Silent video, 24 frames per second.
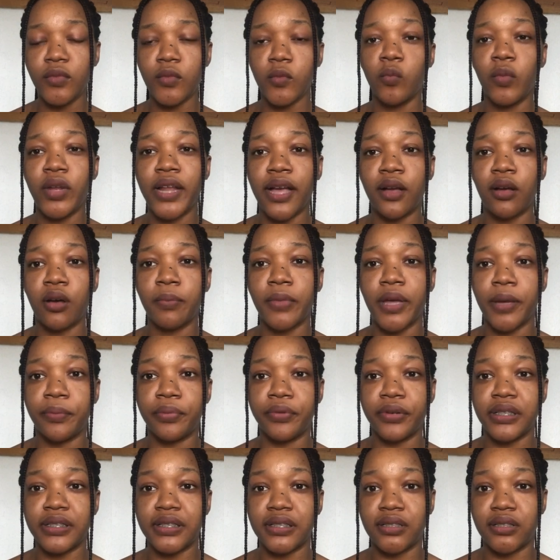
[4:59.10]
when i got my
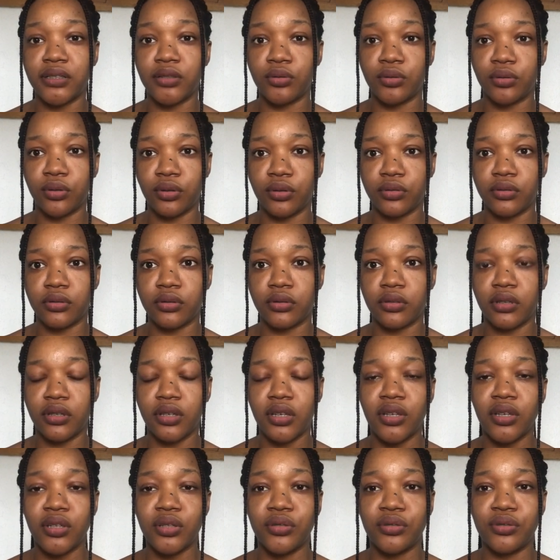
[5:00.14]
braces done
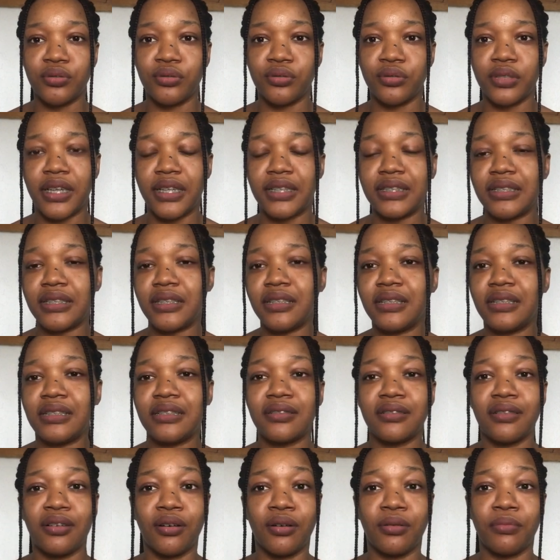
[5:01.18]
you know they
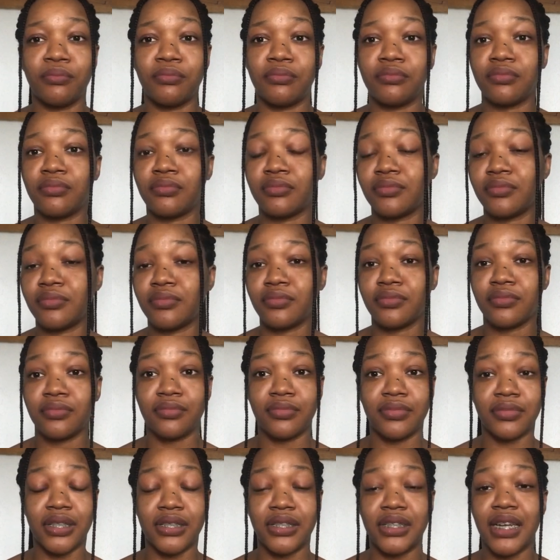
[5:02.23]
did um
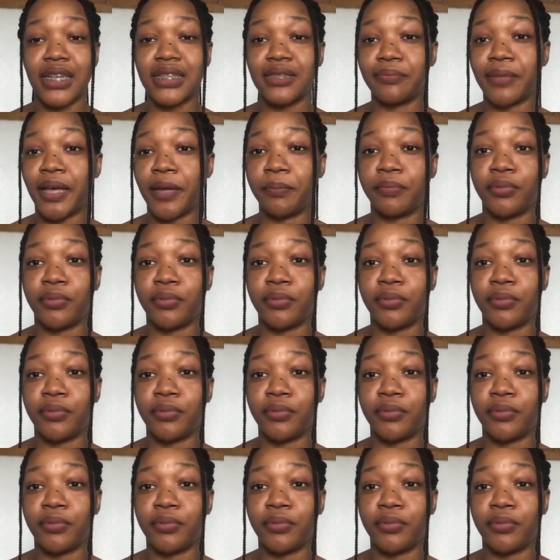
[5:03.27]
they checked my